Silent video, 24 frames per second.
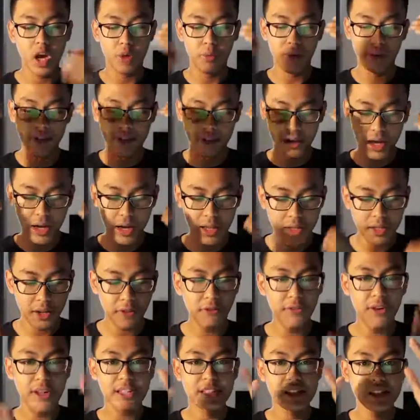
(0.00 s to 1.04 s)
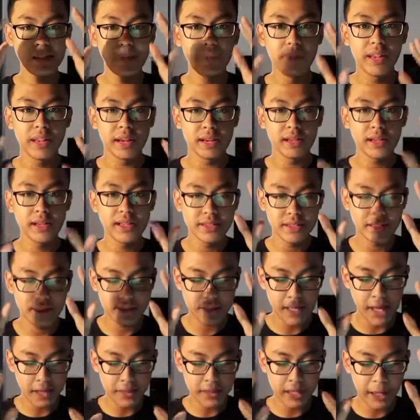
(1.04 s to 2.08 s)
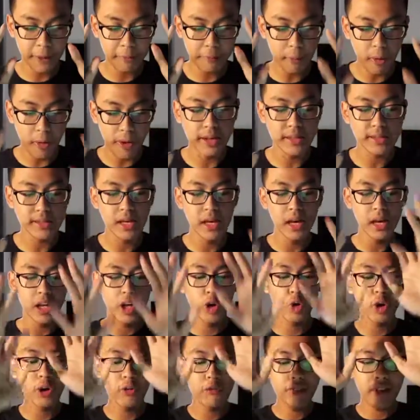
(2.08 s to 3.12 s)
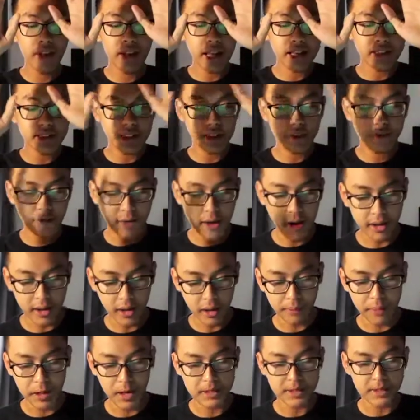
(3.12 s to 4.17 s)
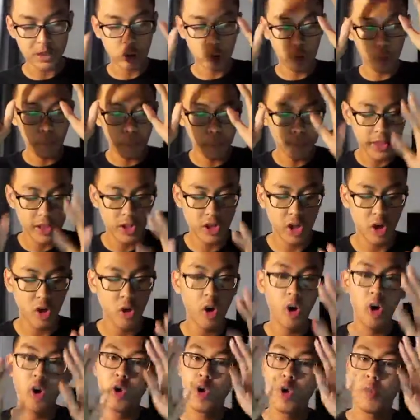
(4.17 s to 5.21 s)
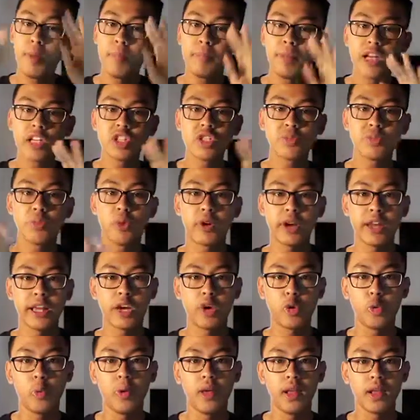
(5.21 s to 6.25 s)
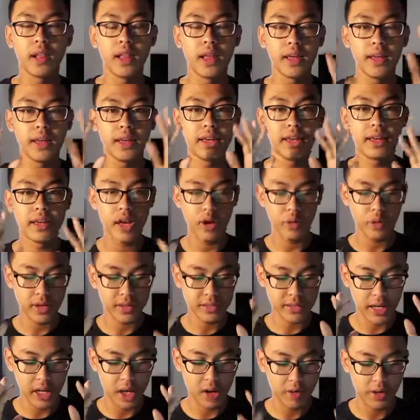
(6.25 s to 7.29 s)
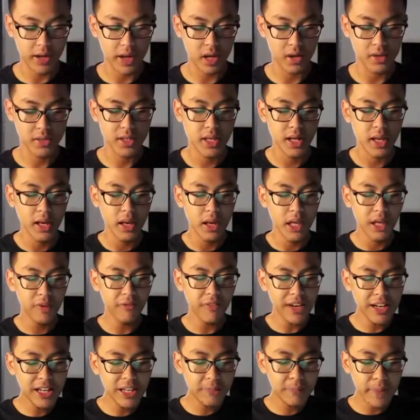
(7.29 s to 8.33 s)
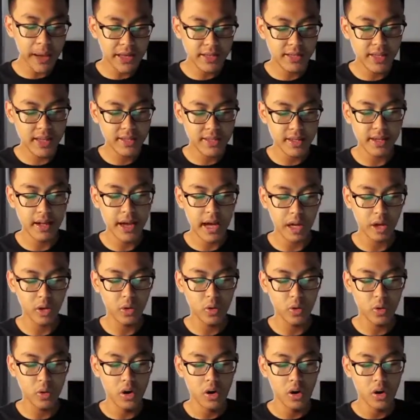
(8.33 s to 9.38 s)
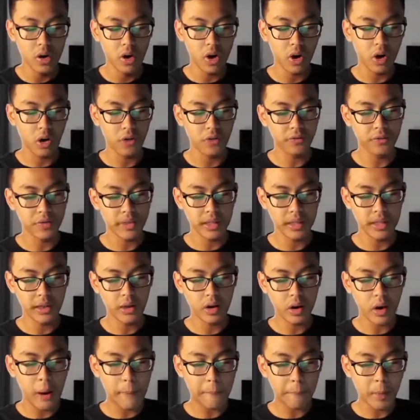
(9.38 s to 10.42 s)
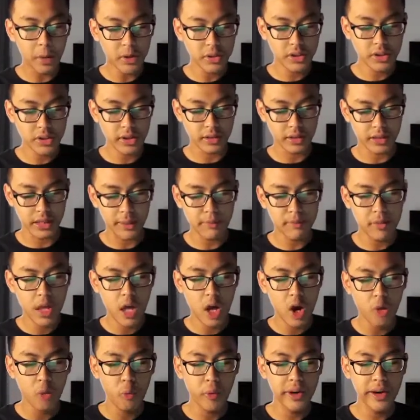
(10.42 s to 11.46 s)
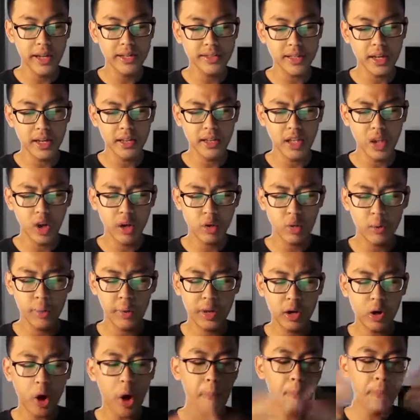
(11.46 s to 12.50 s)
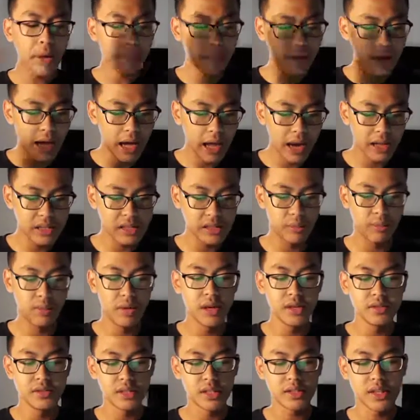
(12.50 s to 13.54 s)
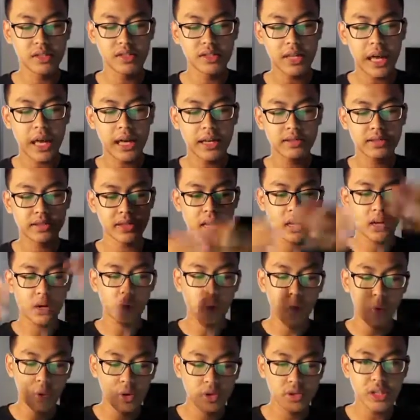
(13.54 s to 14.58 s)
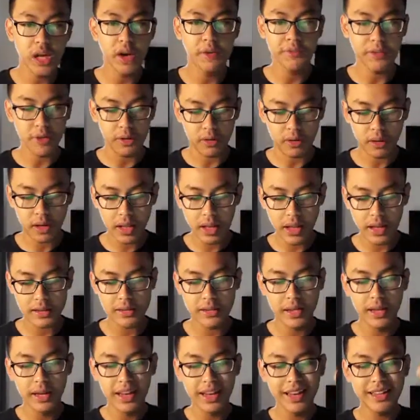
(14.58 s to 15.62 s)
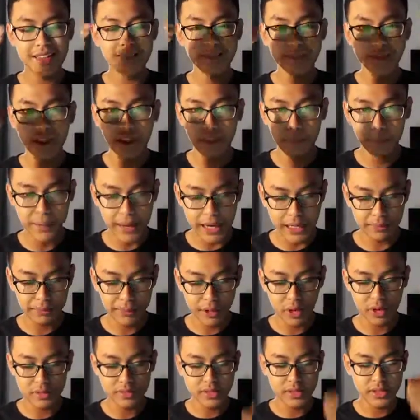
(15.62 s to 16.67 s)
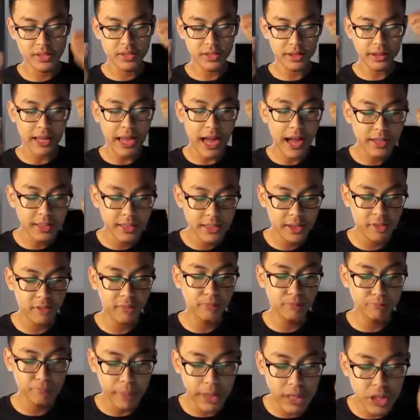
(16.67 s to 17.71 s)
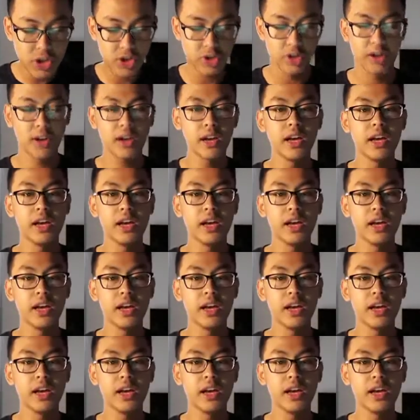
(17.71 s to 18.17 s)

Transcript: with relatively similar starting points, they will feel less inferior because the competition will be much more equal in our side of the house. Even in the best case scenario of the opposition team, when they said that there will be coping mechanism such as extra course after class, it is still bad because this is a reactive measure